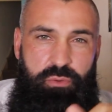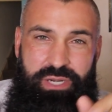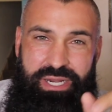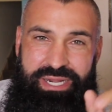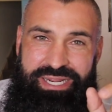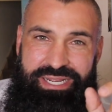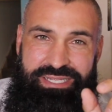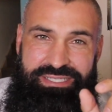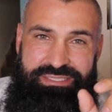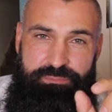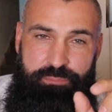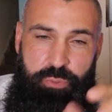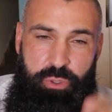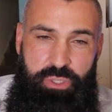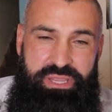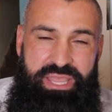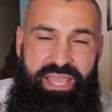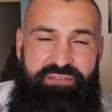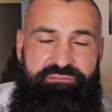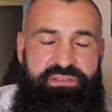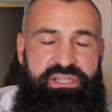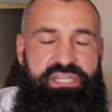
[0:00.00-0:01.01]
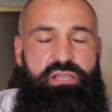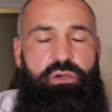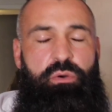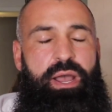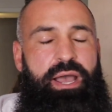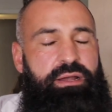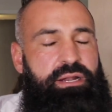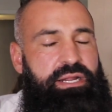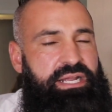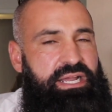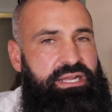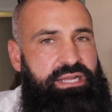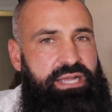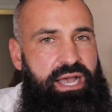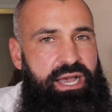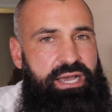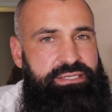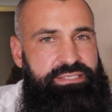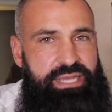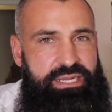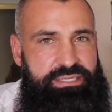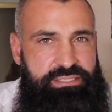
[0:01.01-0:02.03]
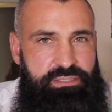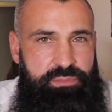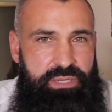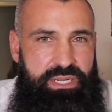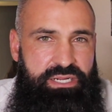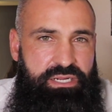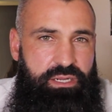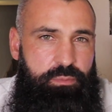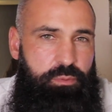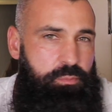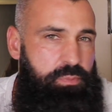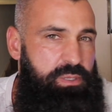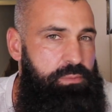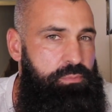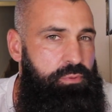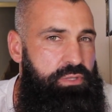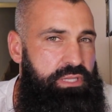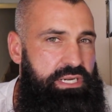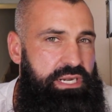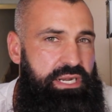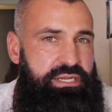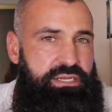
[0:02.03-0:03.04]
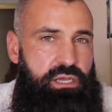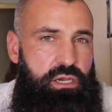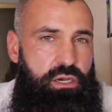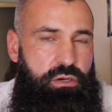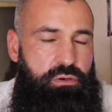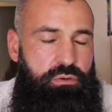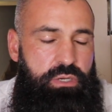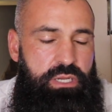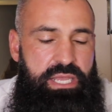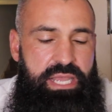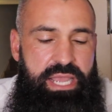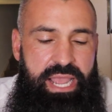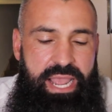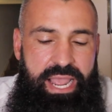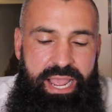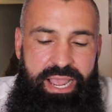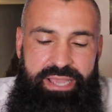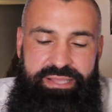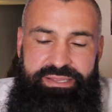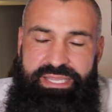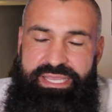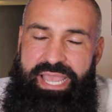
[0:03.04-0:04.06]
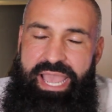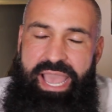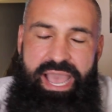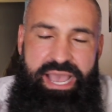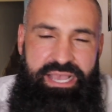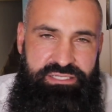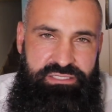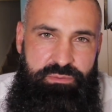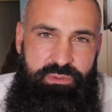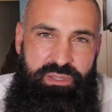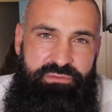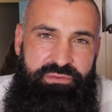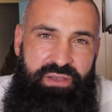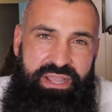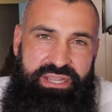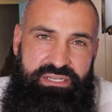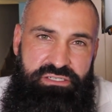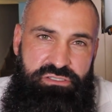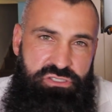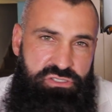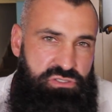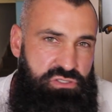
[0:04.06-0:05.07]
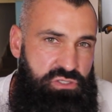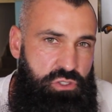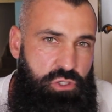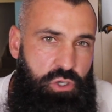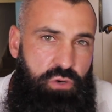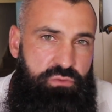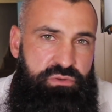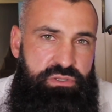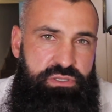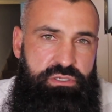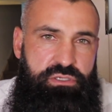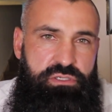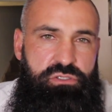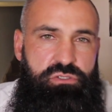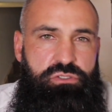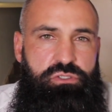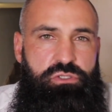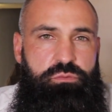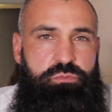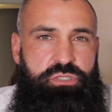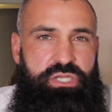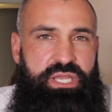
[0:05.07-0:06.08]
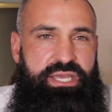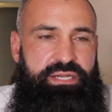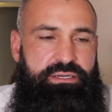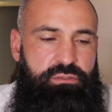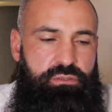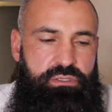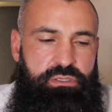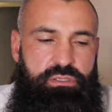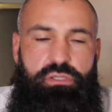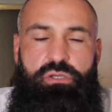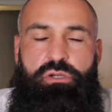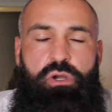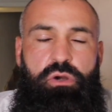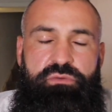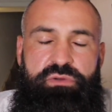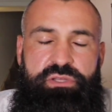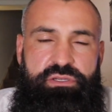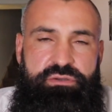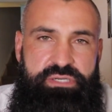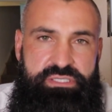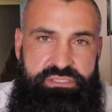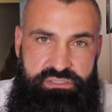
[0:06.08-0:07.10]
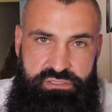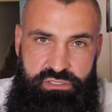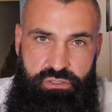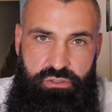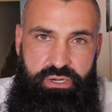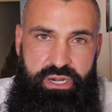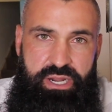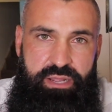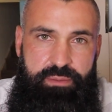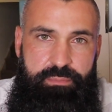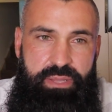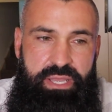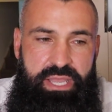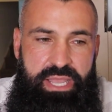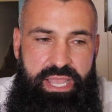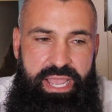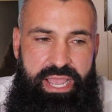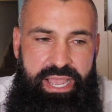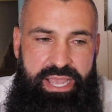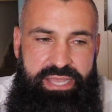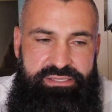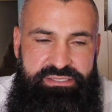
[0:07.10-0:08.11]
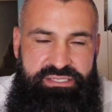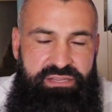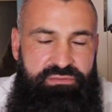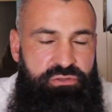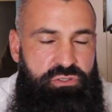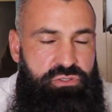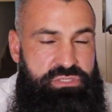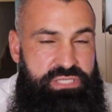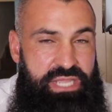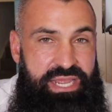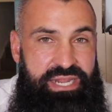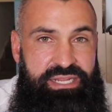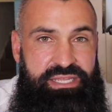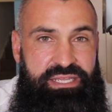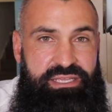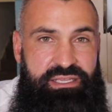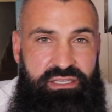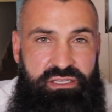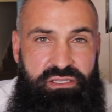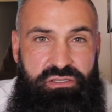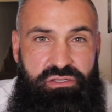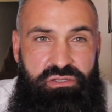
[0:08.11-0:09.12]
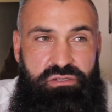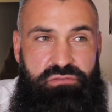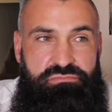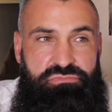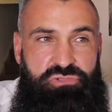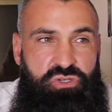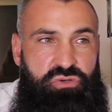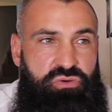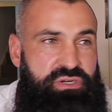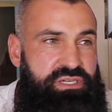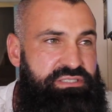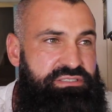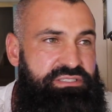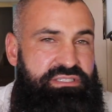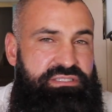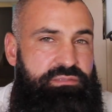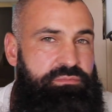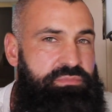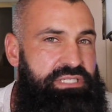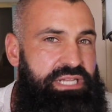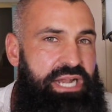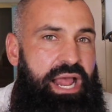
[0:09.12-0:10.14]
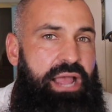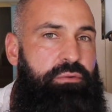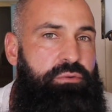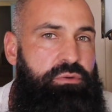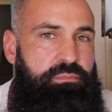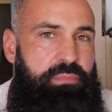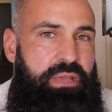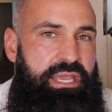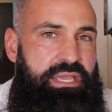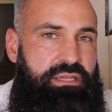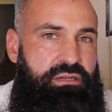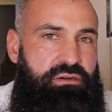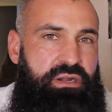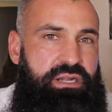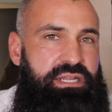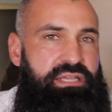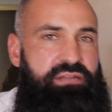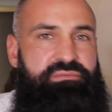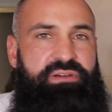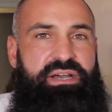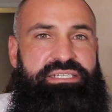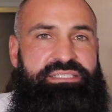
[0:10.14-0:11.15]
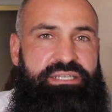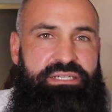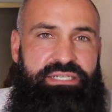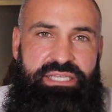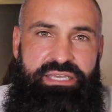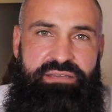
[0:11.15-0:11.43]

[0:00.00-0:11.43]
when I put that video out, I got contacted by a couple people that I know, and they asked me if I could just look over their YouTube channel and look over their Instagram and see if there's any criticisms that I would make or any advice I'd